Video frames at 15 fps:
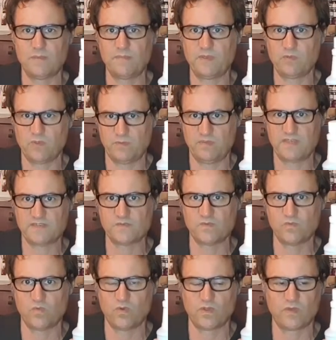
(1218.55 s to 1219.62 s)
when mixed with
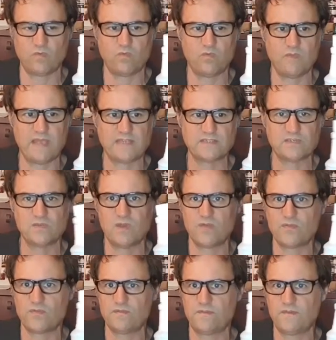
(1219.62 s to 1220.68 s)
water, will make
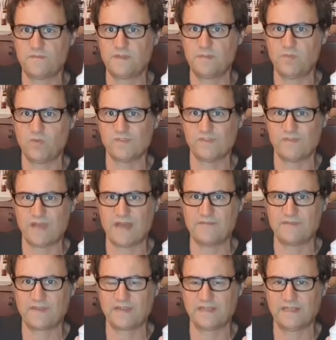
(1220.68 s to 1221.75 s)
250 mils of
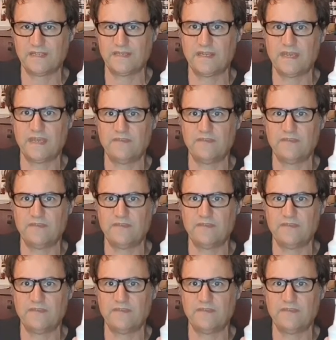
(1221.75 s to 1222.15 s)
oven cleaner